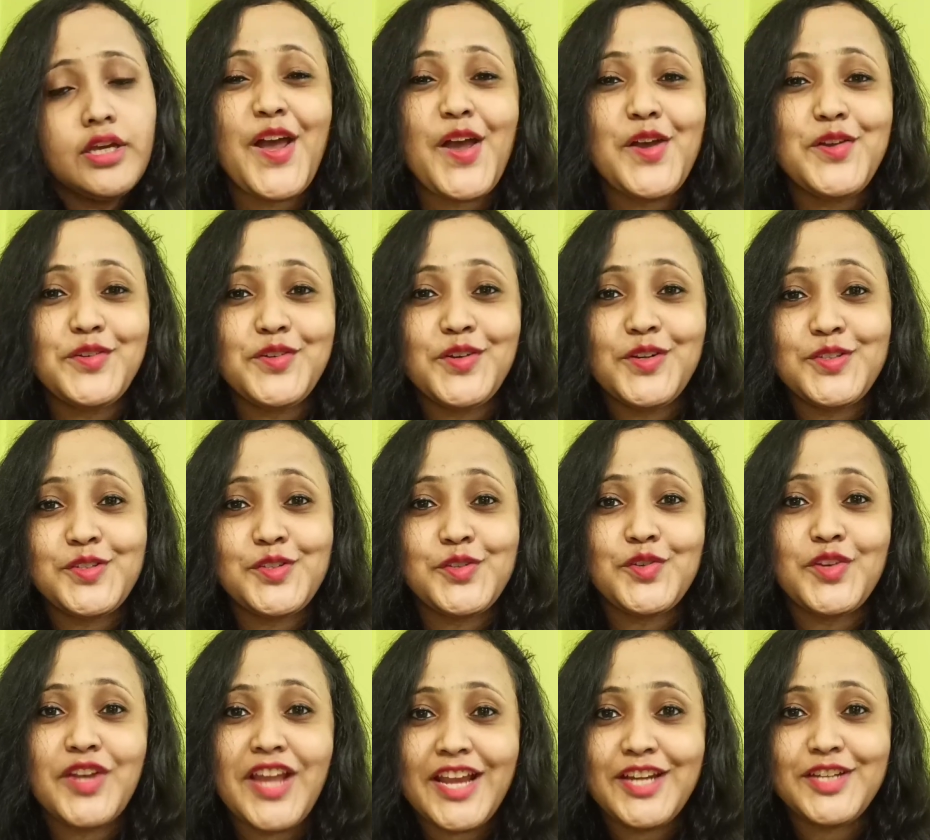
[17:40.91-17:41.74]
I'd
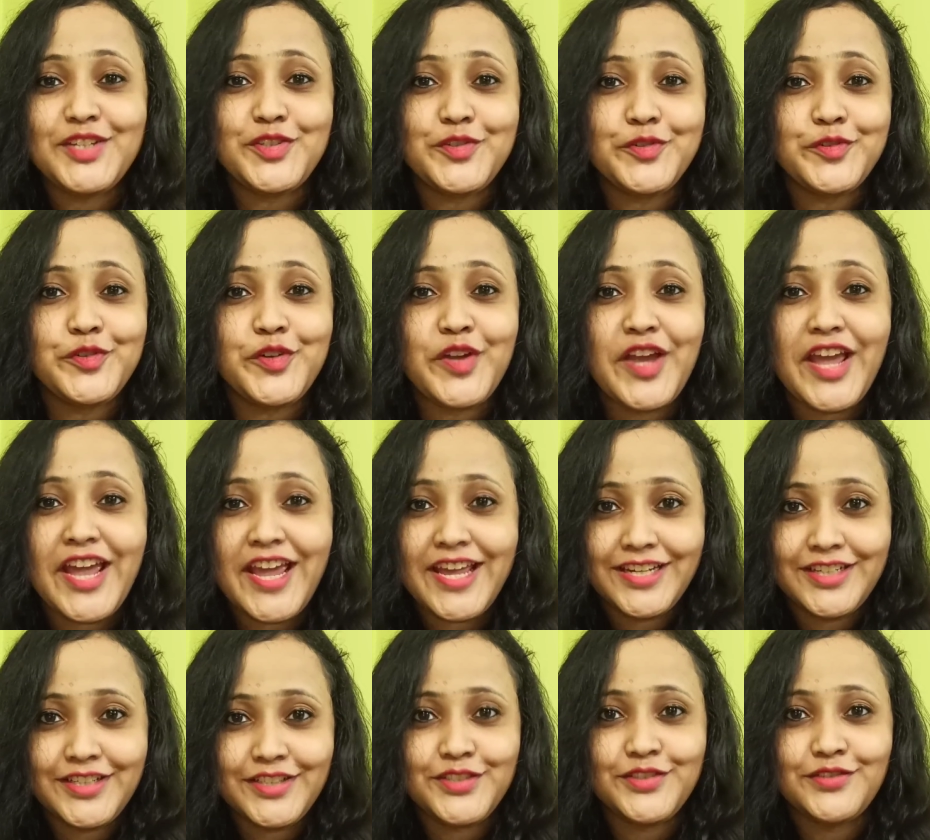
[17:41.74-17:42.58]
also like to
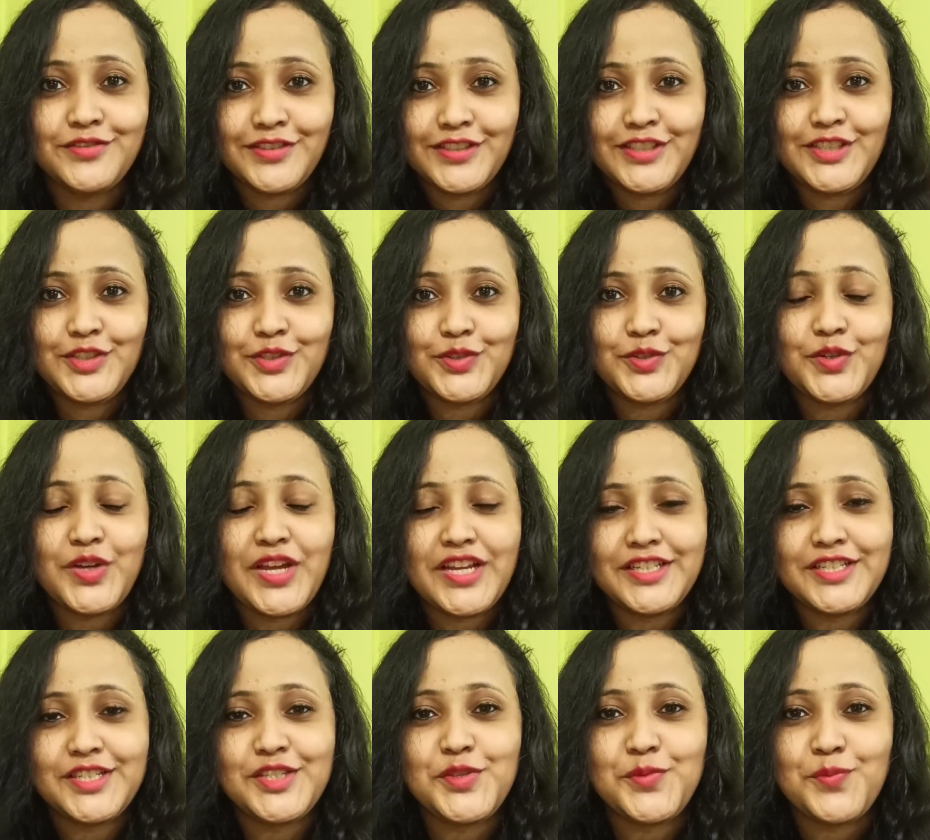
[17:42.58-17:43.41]
end the video
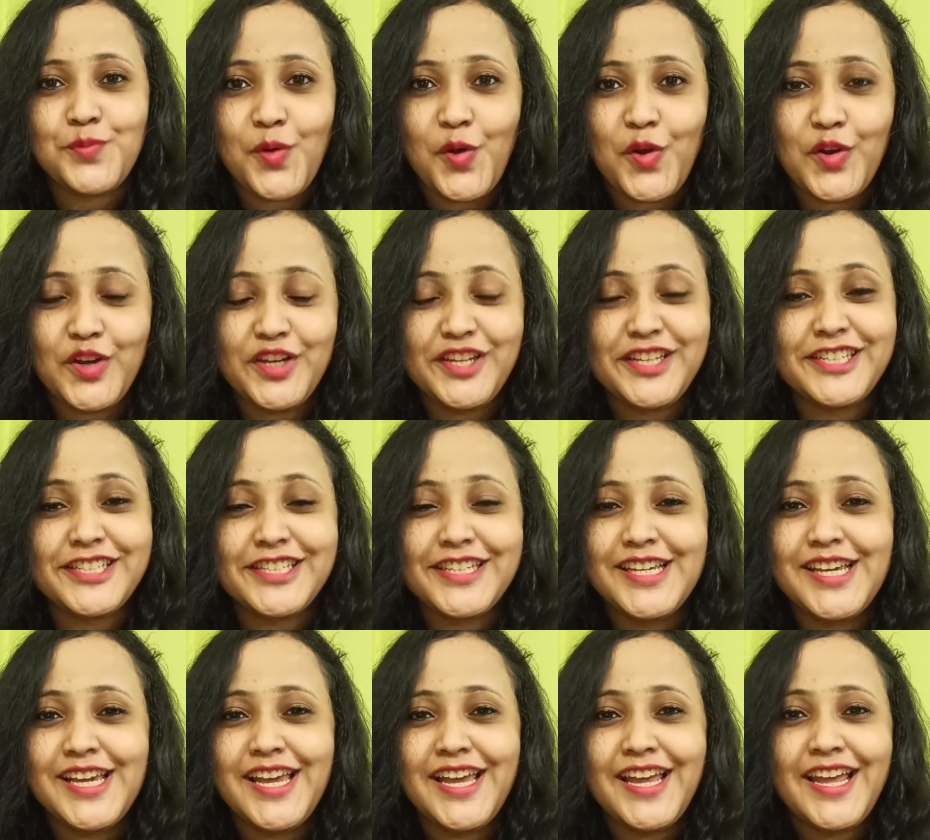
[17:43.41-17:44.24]
at this point,
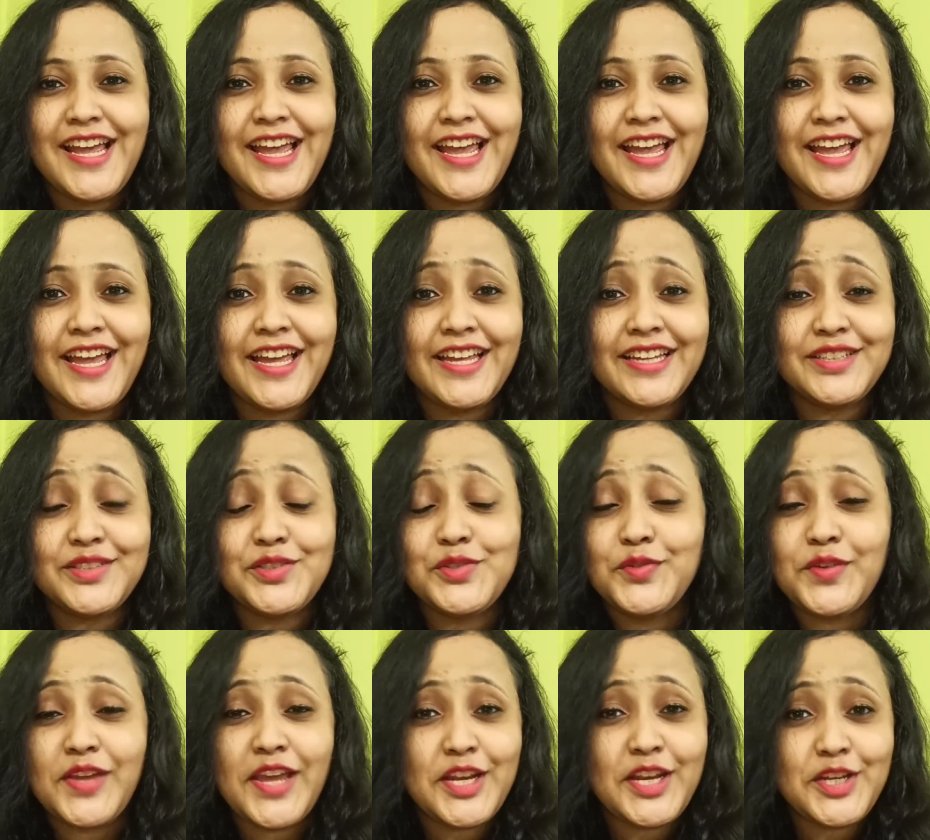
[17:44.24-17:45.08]
and
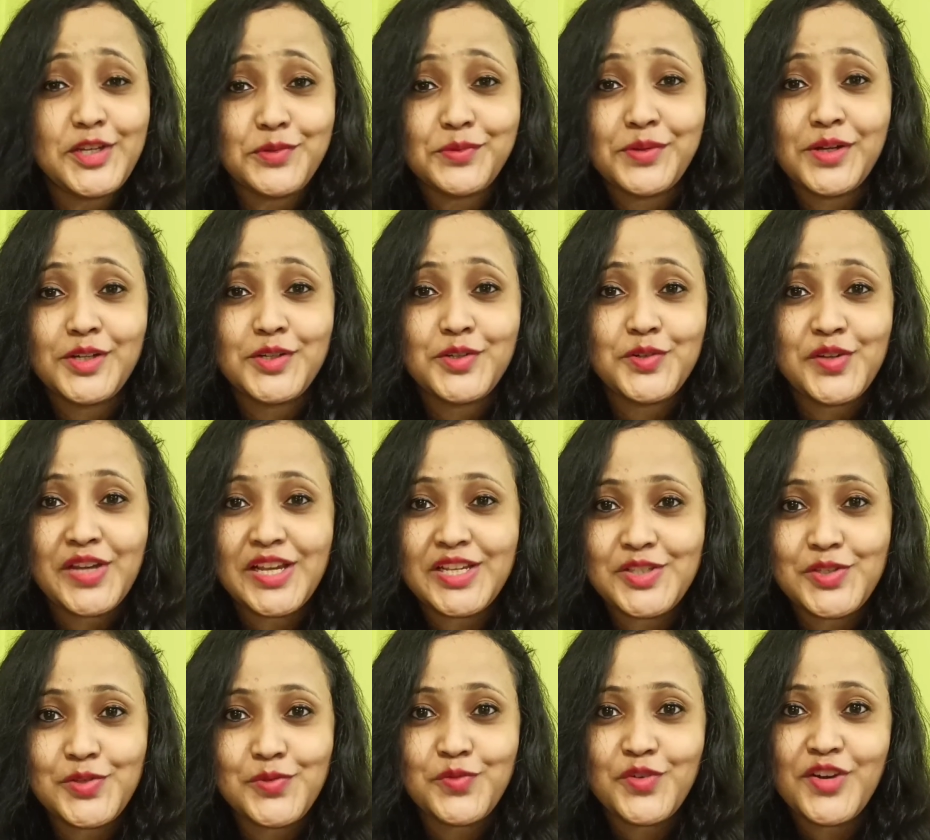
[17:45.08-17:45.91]
to anyone who
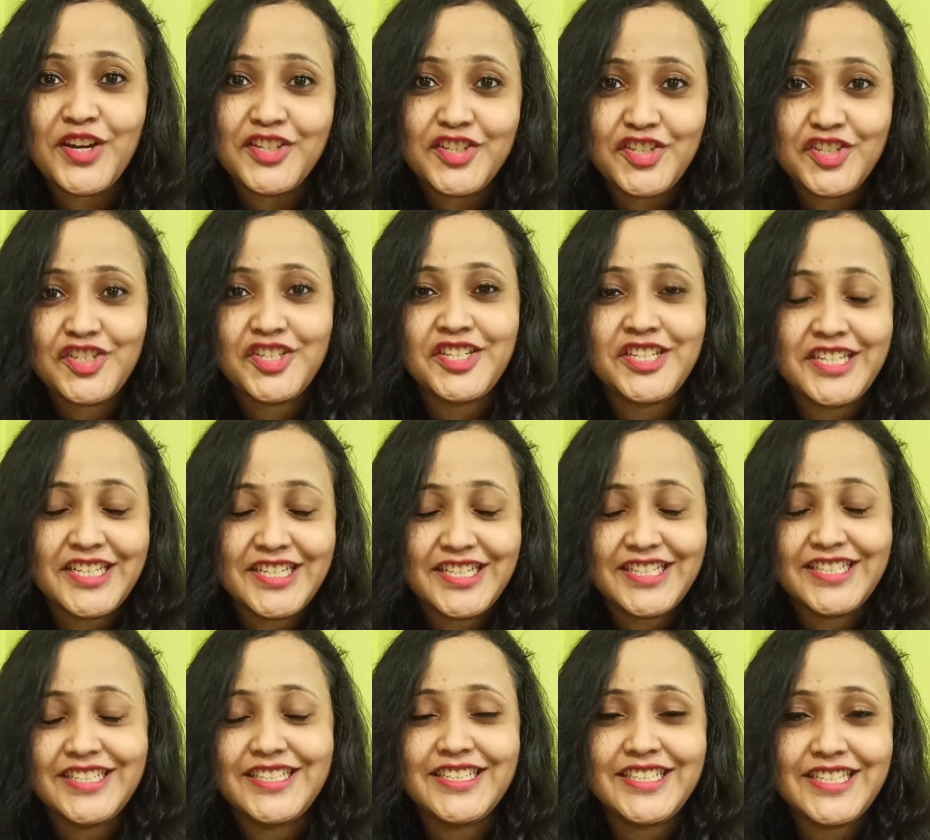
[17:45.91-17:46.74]
has watched
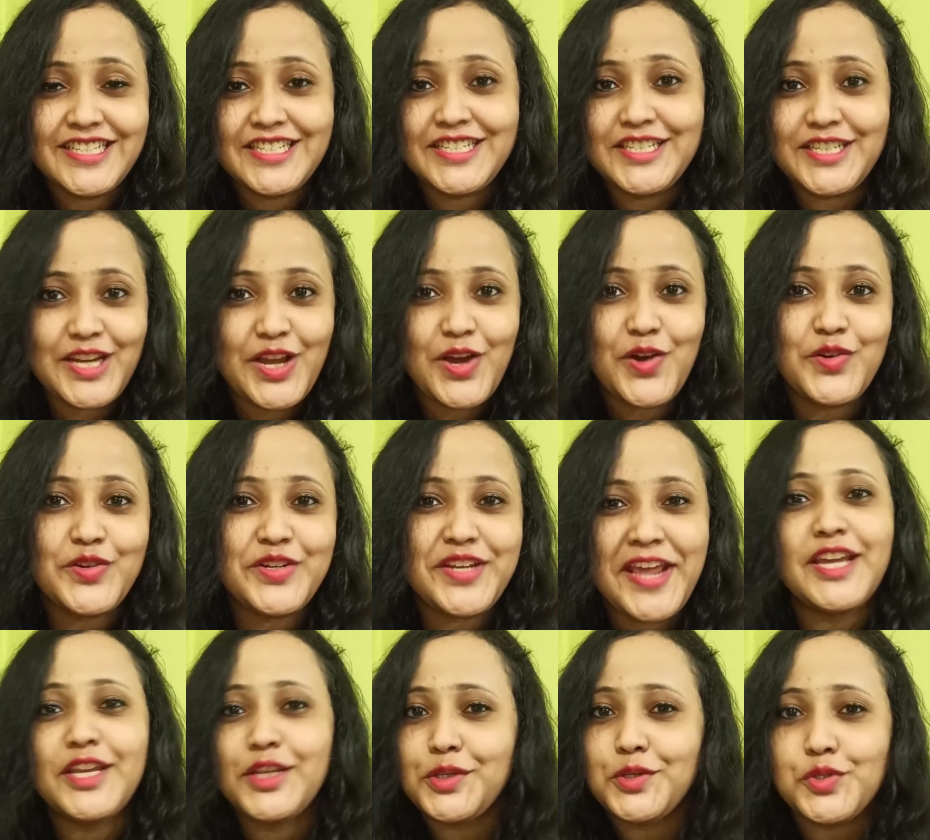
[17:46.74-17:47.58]
it till now,
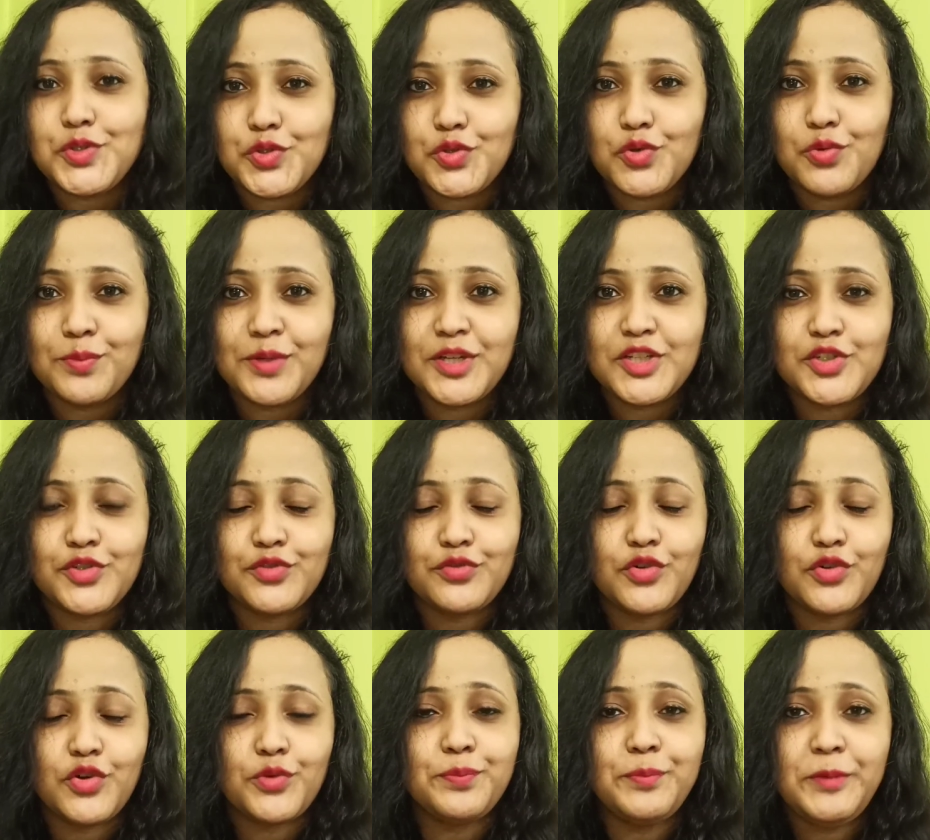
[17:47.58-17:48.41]
thank you so much
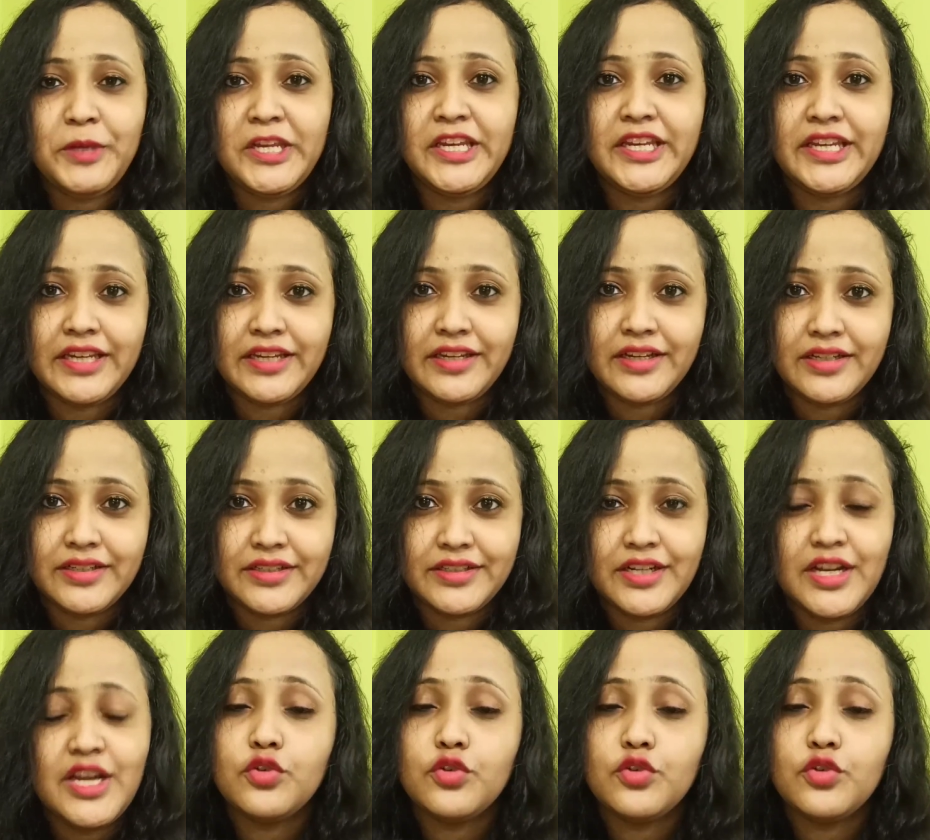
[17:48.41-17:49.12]
for being here.